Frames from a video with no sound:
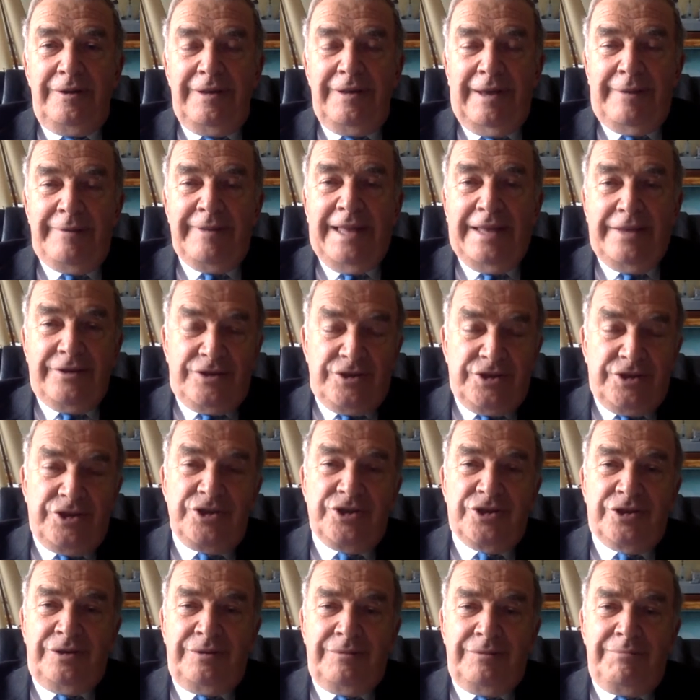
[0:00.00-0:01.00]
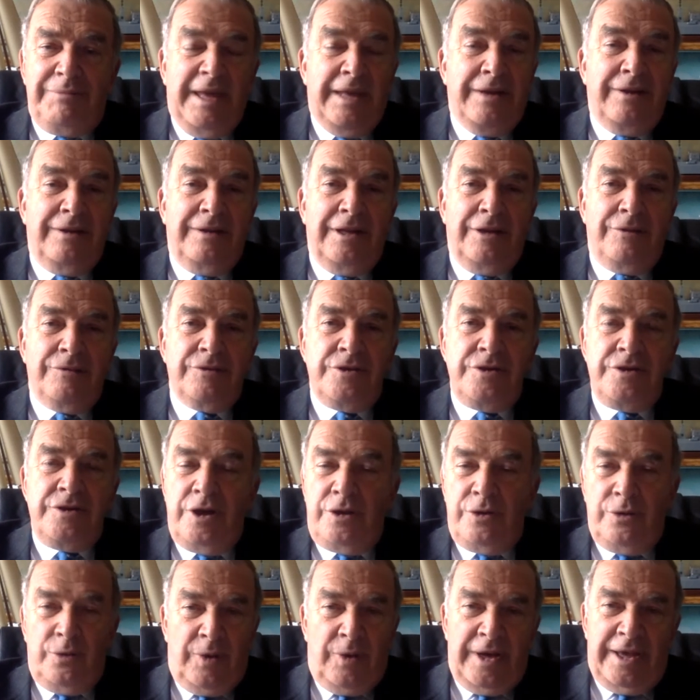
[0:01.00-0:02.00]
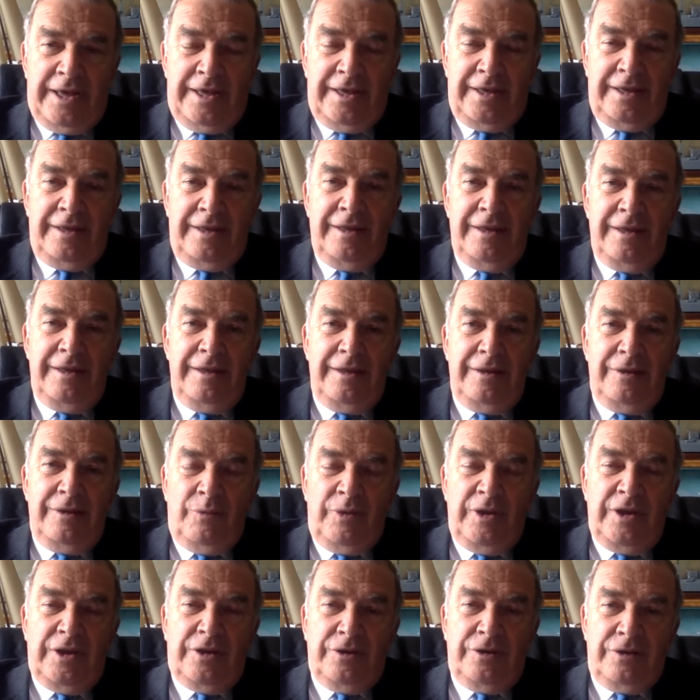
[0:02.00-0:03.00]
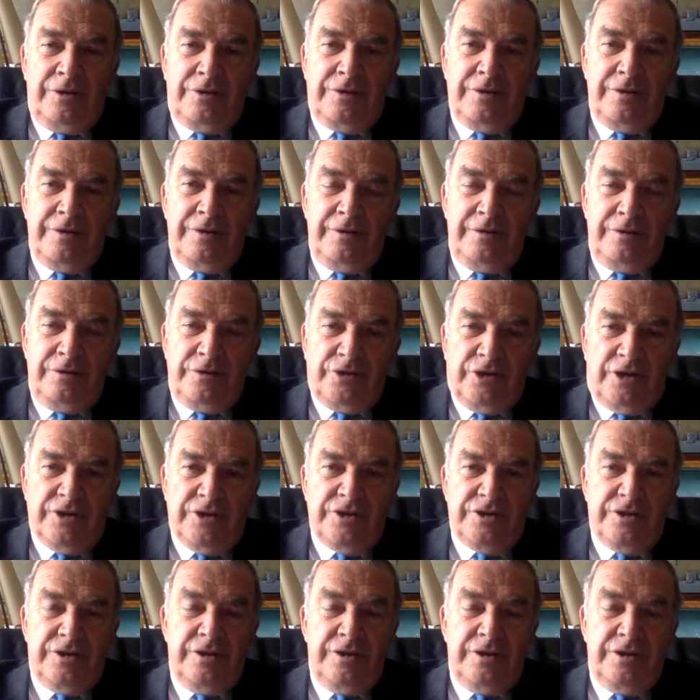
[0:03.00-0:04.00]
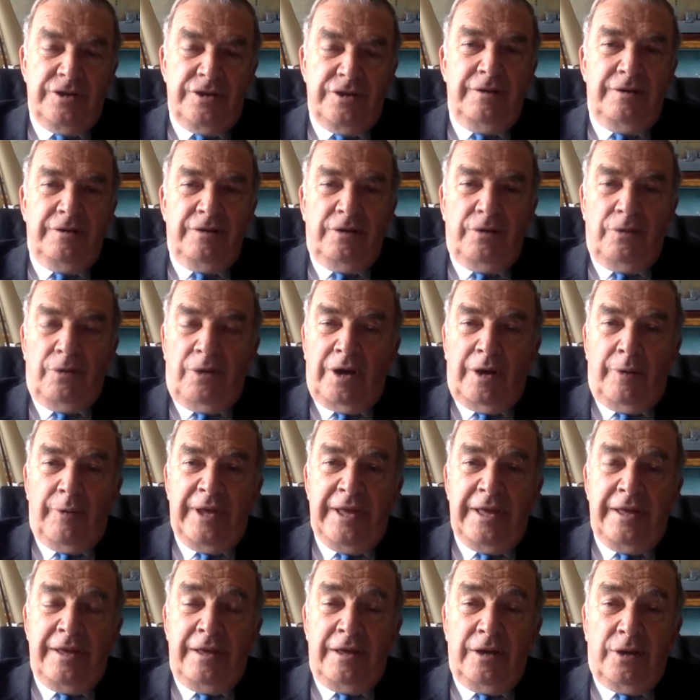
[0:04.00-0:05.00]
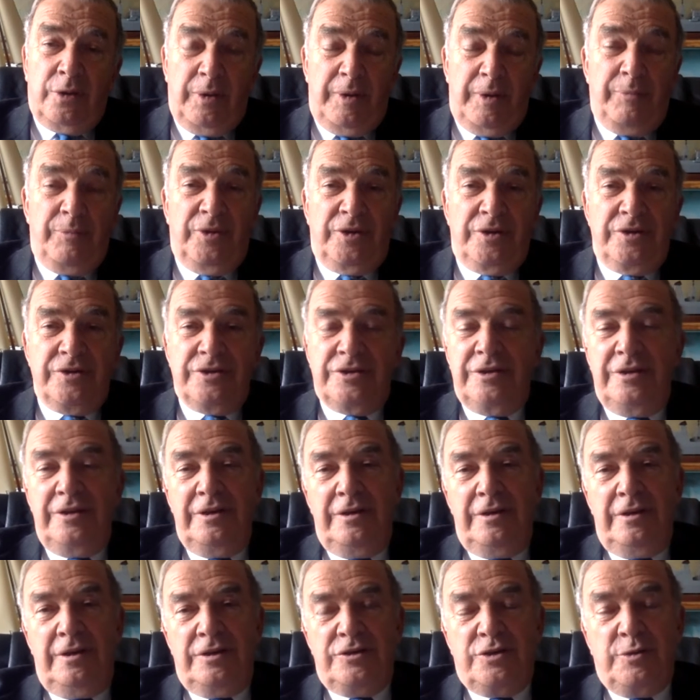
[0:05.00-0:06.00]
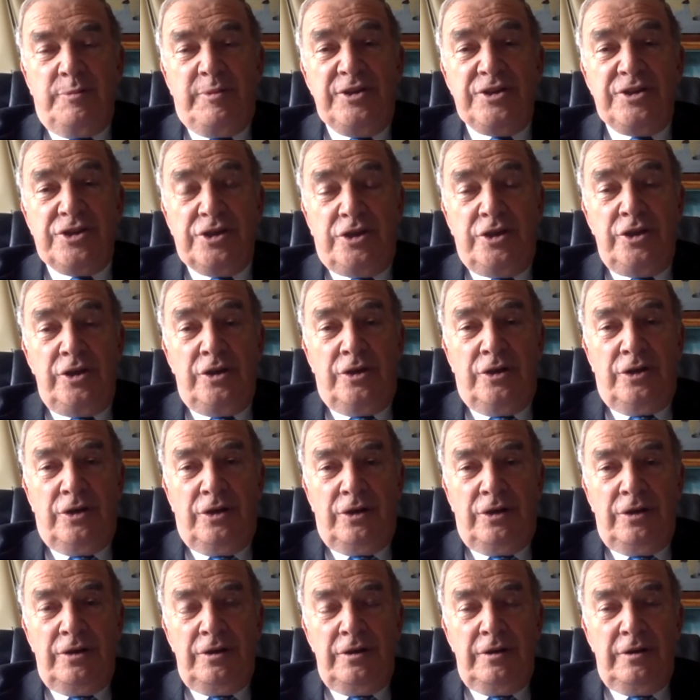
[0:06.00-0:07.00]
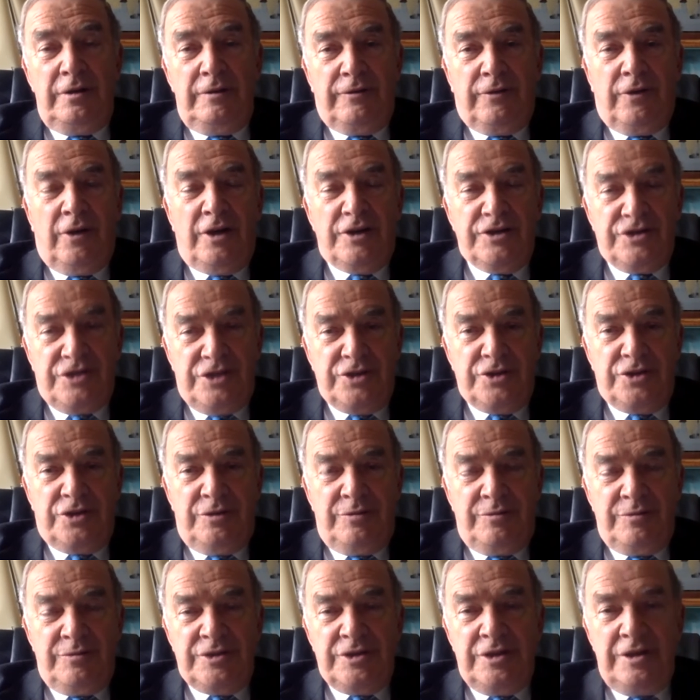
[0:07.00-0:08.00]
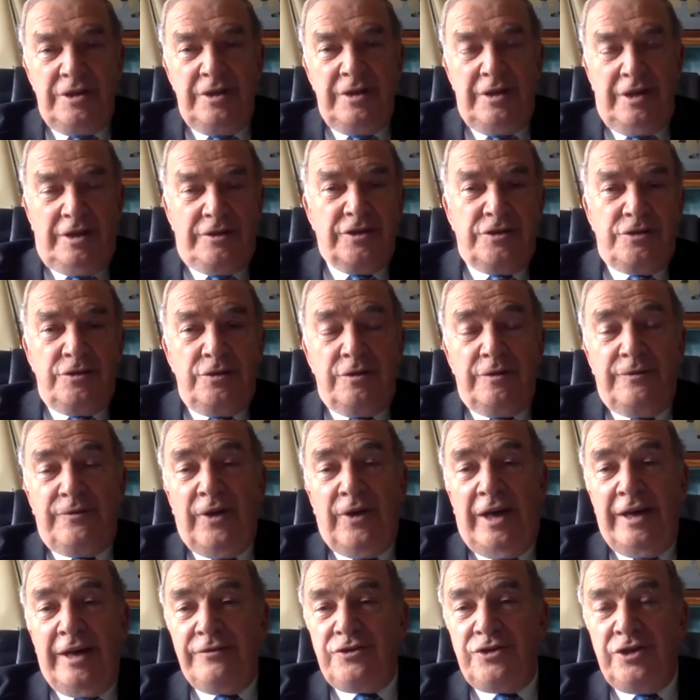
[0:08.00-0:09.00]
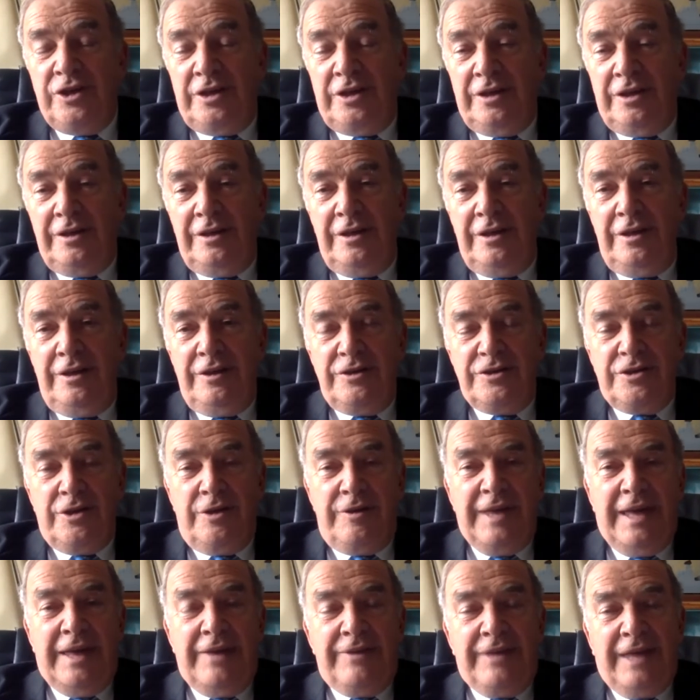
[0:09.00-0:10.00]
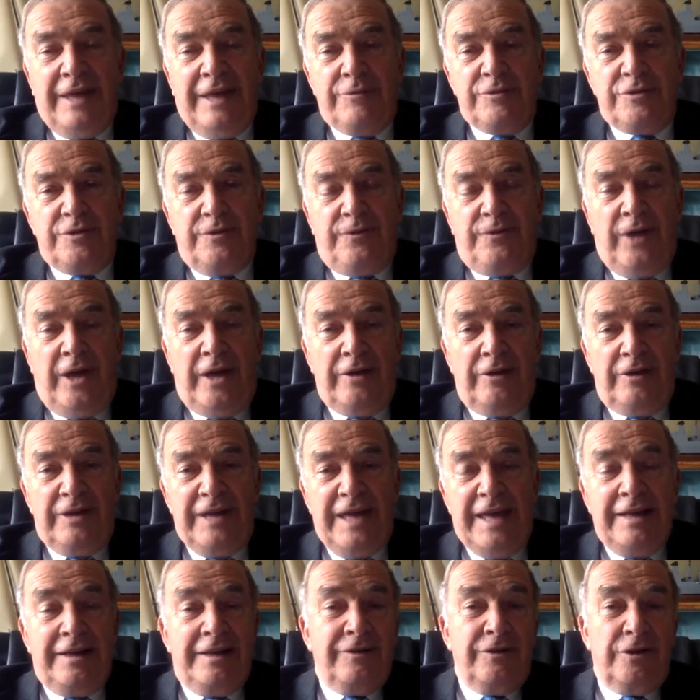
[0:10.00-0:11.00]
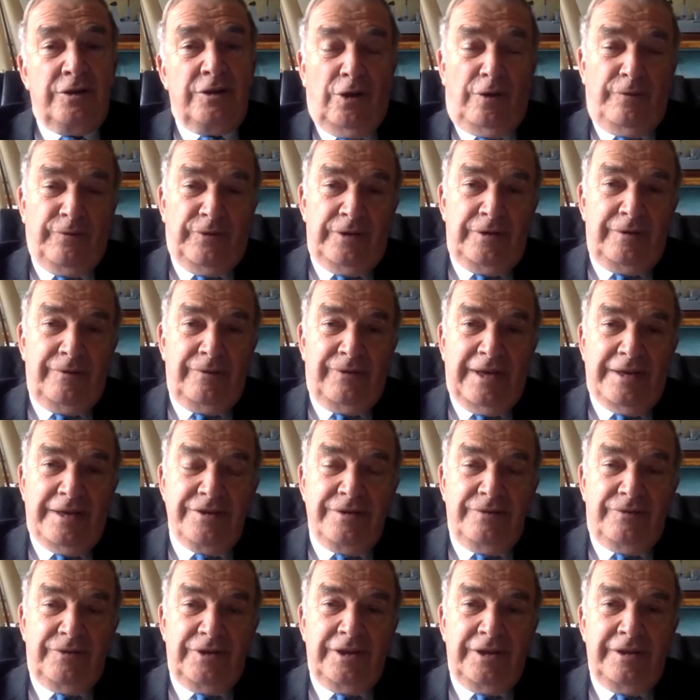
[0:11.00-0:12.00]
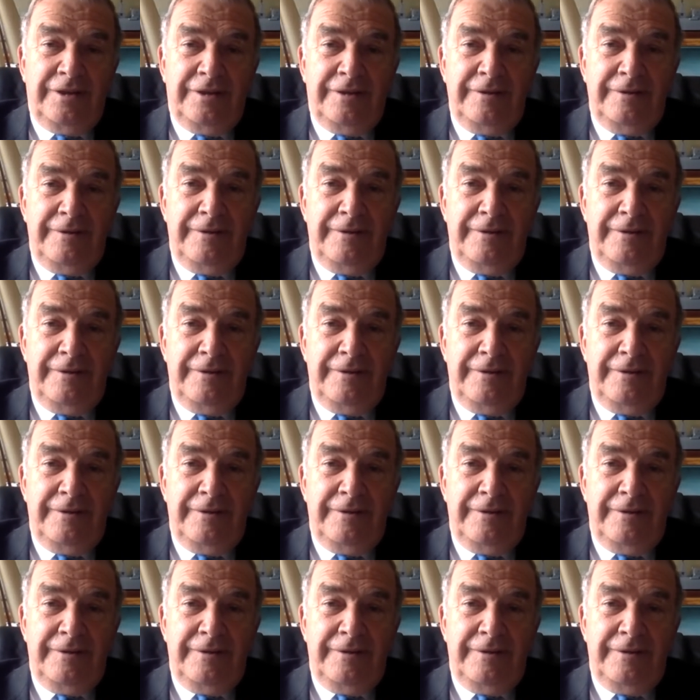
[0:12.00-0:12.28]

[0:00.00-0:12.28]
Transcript: I mean, that decision meant there was no way we could trust the Huawei equipment to be secure for our systems and to do the 5G. So that was a final nail in the coffin, effectively.